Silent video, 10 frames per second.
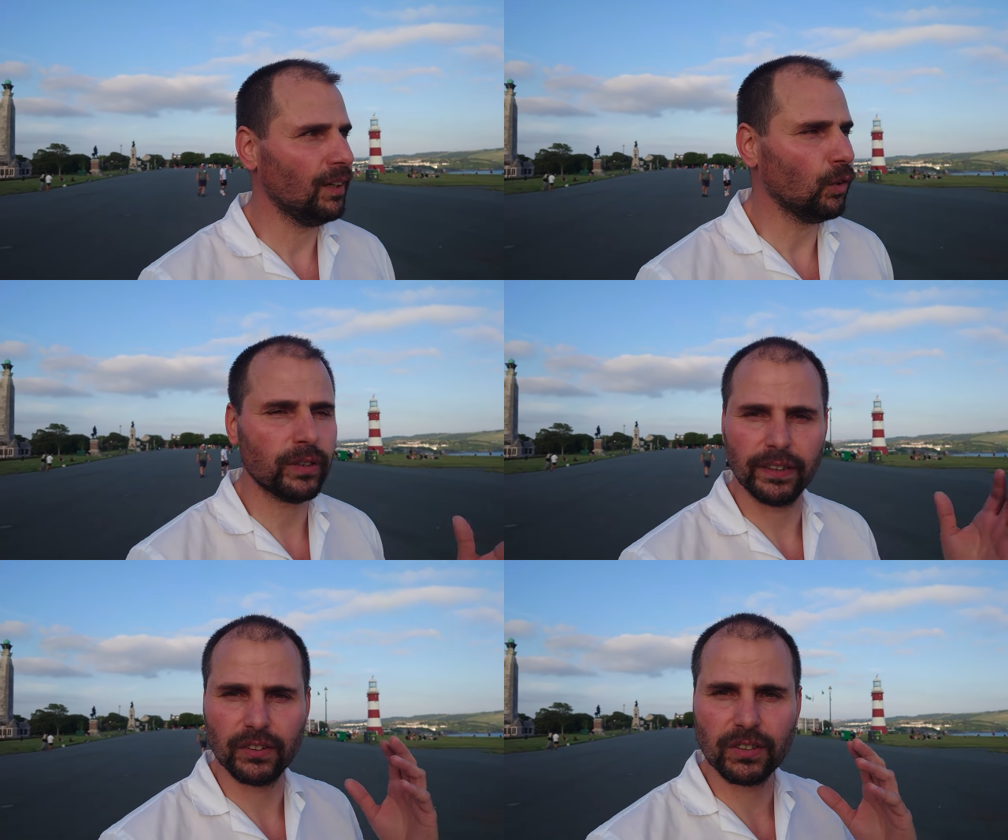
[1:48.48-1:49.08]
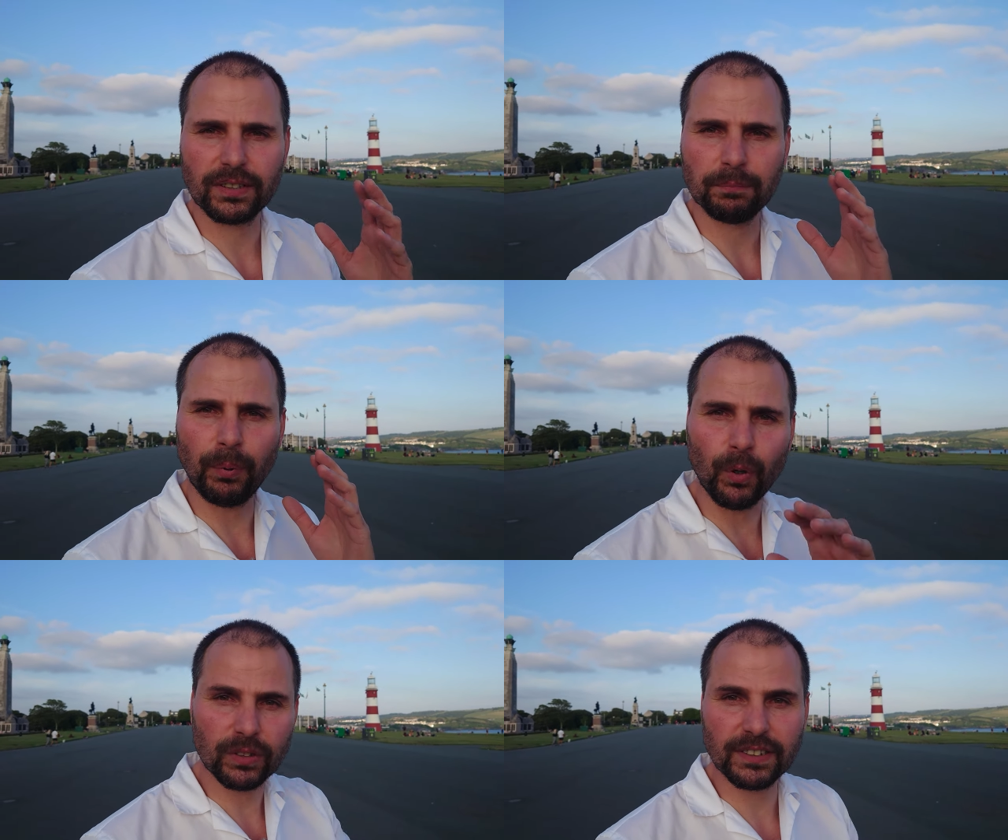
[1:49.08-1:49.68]
okay, just
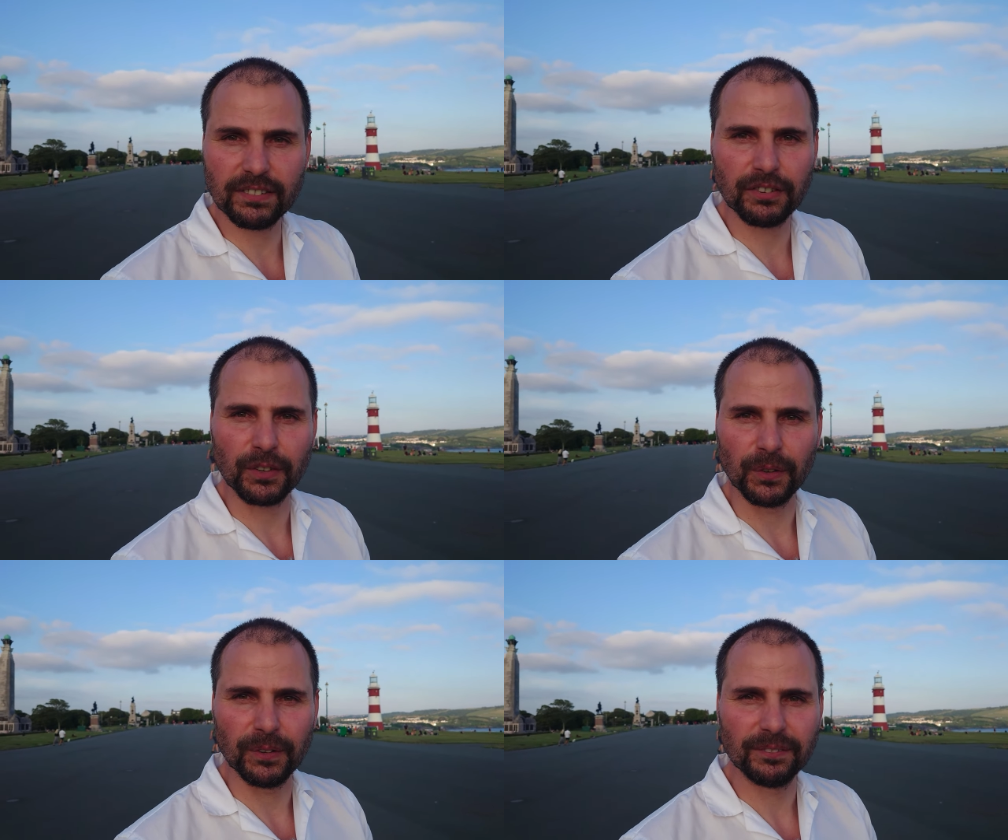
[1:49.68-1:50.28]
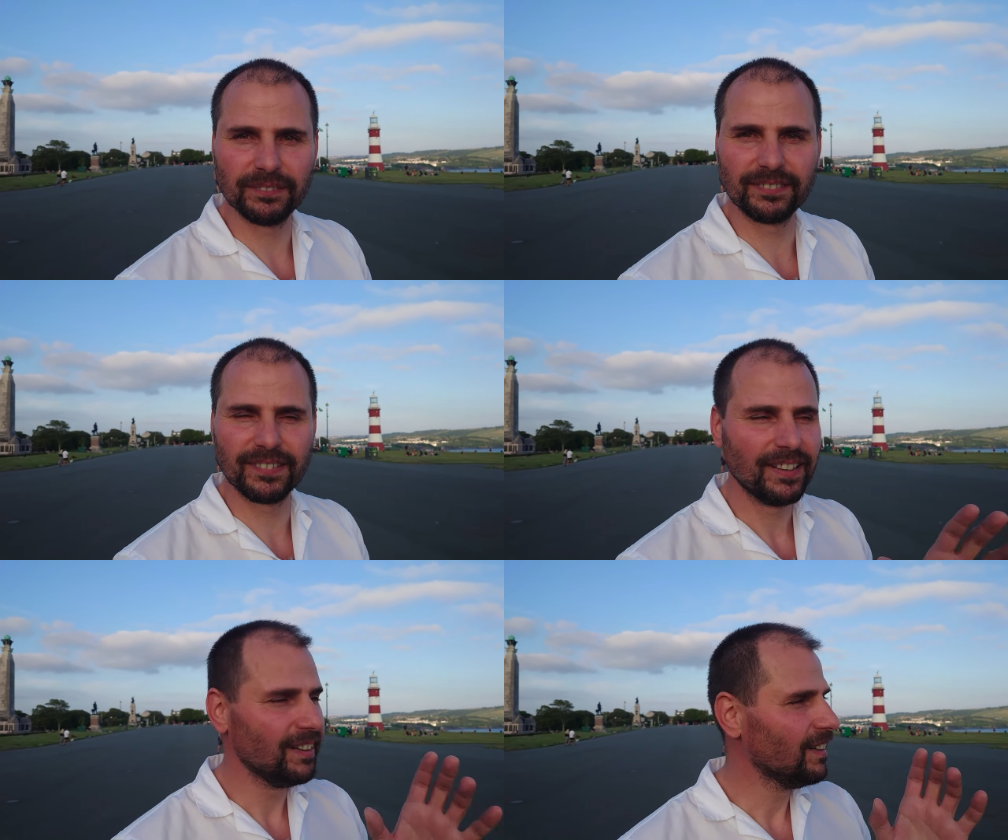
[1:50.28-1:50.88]
pause this video
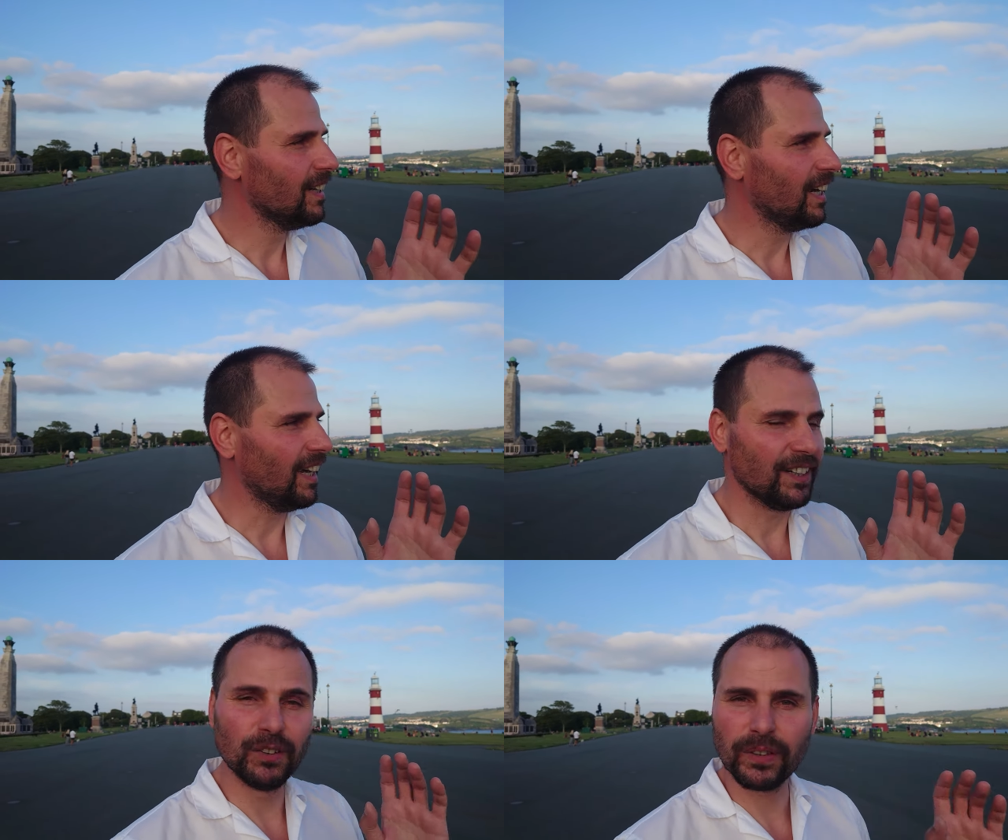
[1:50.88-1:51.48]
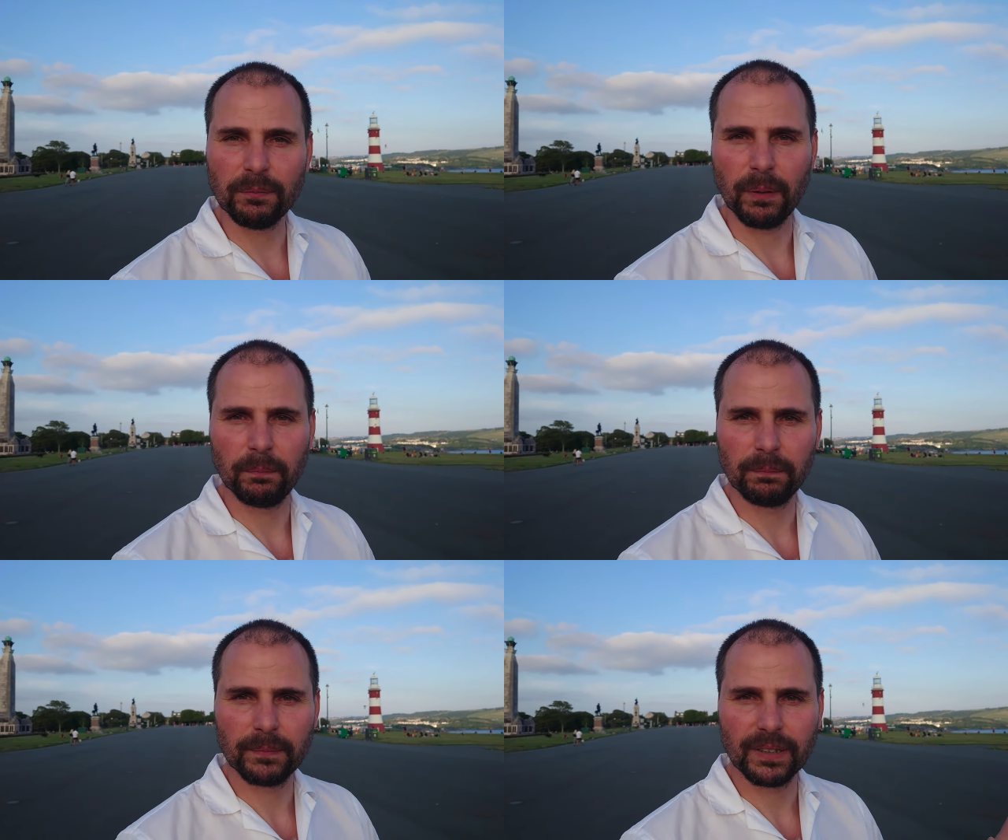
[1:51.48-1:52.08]
and look him up.
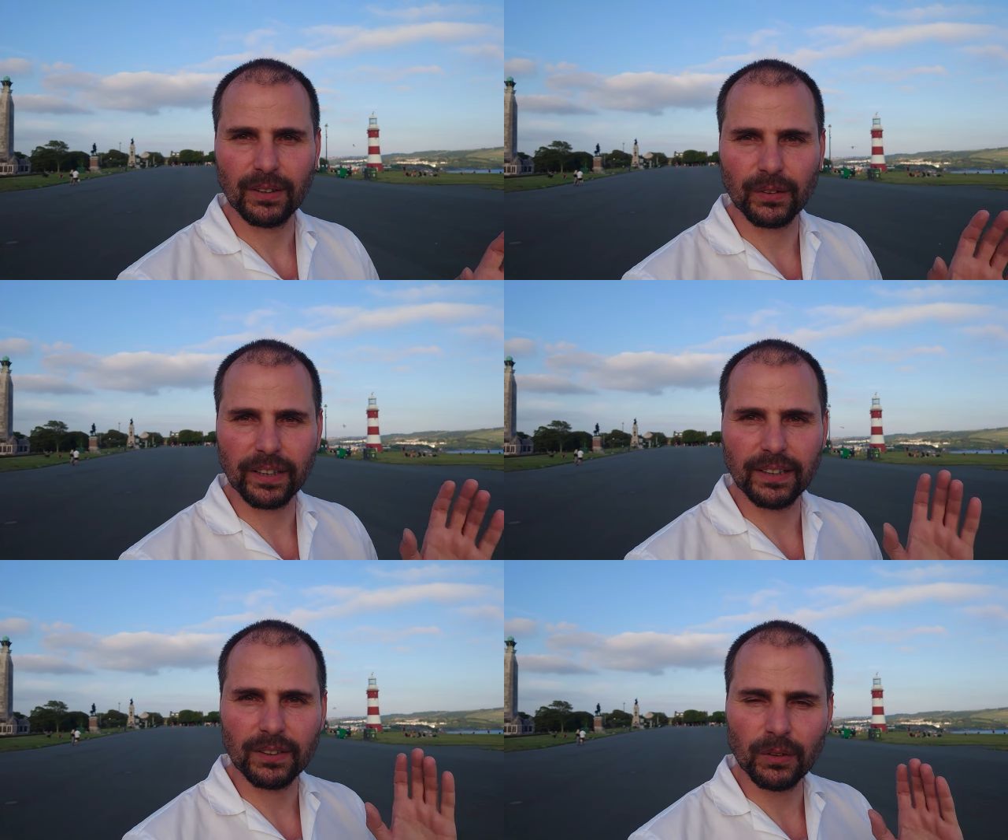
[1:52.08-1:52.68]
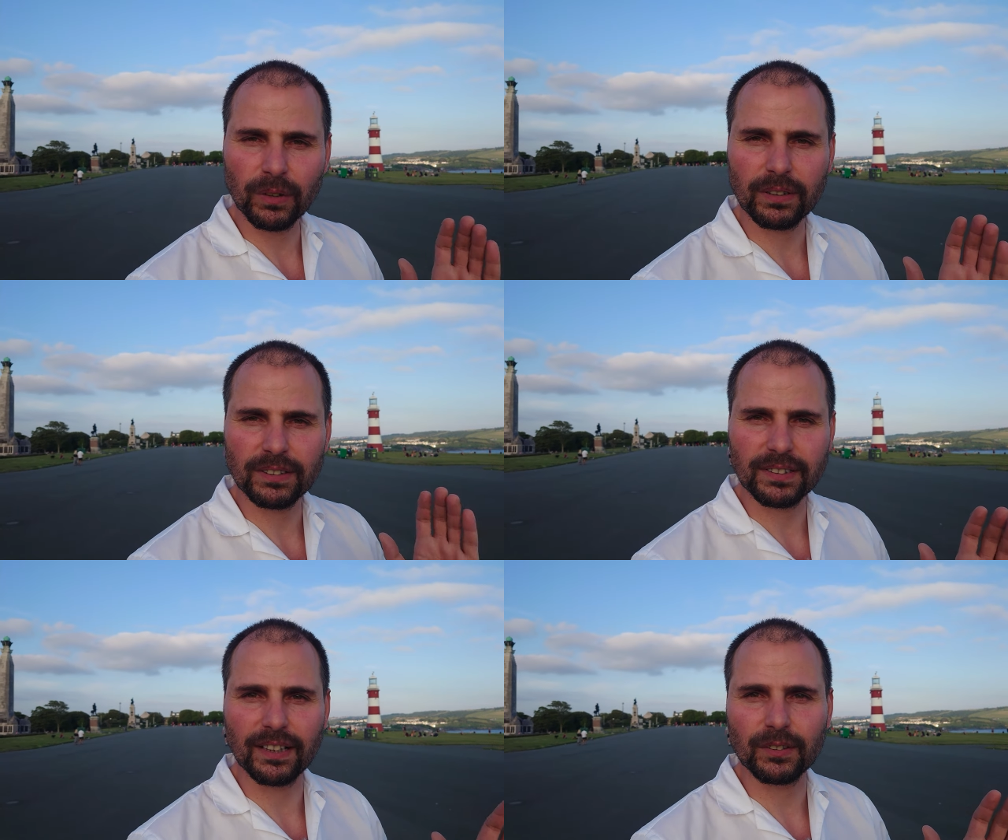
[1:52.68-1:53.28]
Okay, look
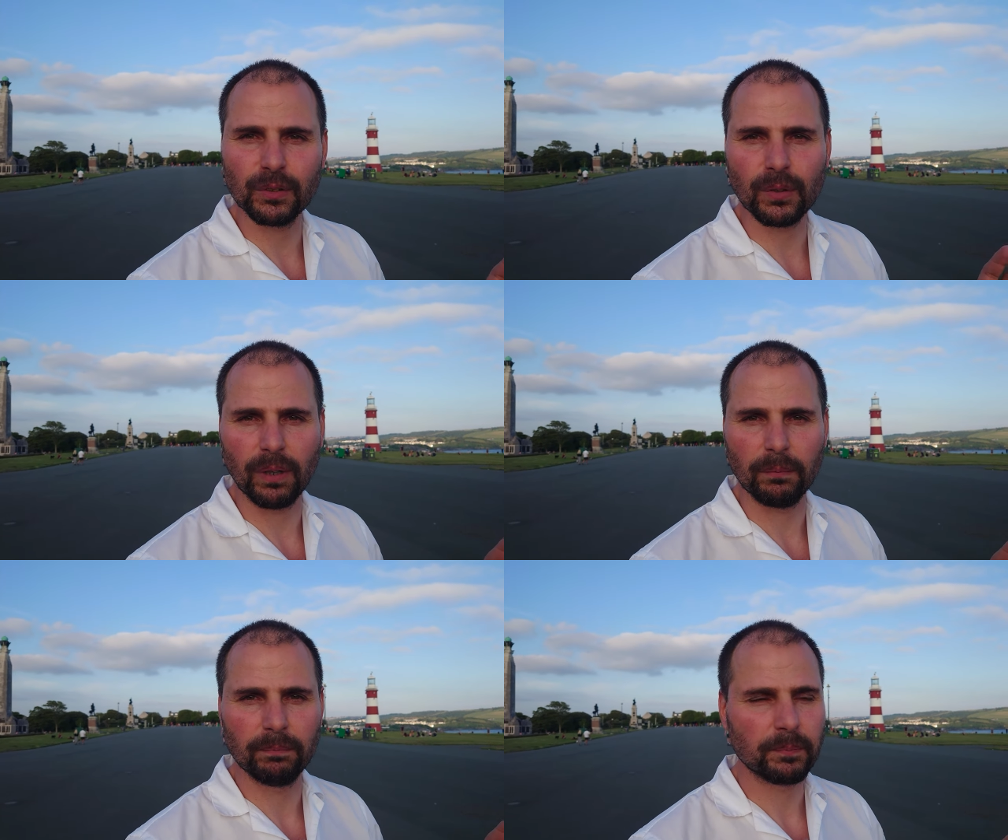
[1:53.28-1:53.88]
Sadhguru up.